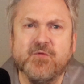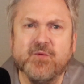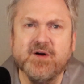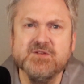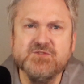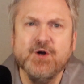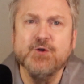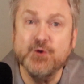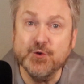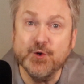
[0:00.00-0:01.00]
for us
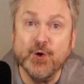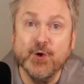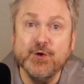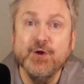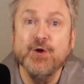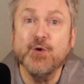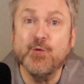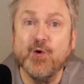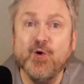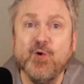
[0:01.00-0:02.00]
to learn,
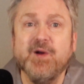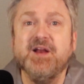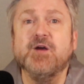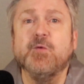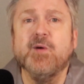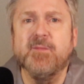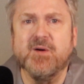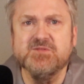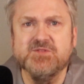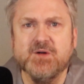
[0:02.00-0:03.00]
grow, and equip
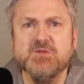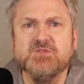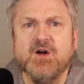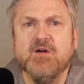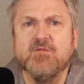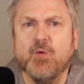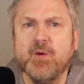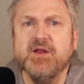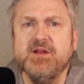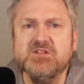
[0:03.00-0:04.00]
ourselves for
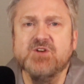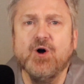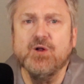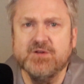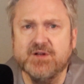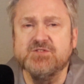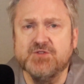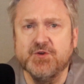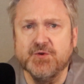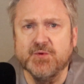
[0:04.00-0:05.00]
what He's called us
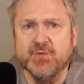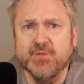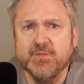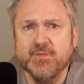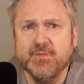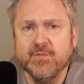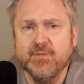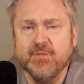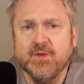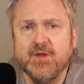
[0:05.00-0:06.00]
to do.
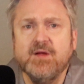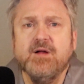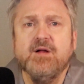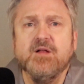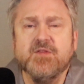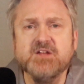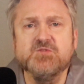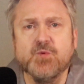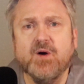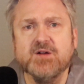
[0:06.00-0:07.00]
Thanks
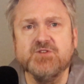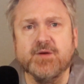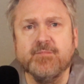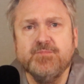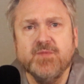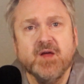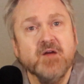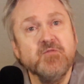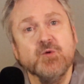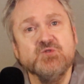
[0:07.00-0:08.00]
for watching.
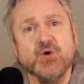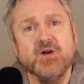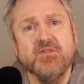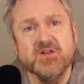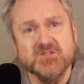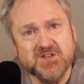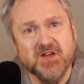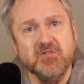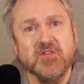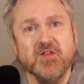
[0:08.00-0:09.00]
If you enjoyed this,
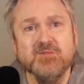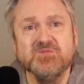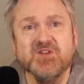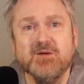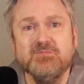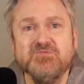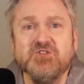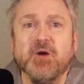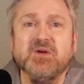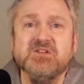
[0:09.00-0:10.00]
give it a thumbs up,
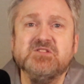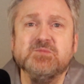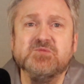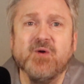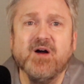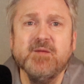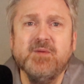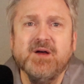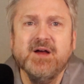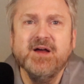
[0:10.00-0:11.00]
share it, and
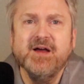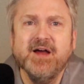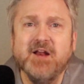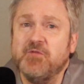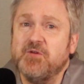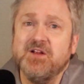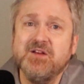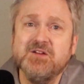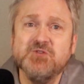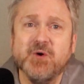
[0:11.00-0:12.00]
subscribe. And if you
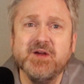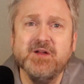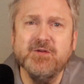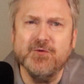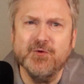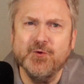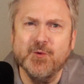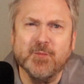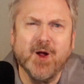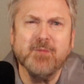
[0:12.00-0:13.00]
didn't enjoy it,
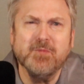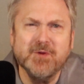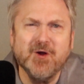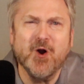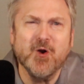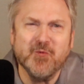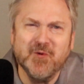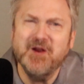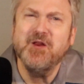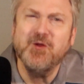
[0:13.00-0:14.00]
you probably aren't
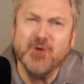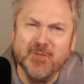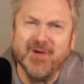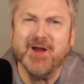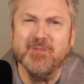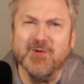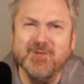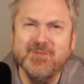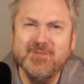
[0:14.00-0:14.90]
reading your Bible.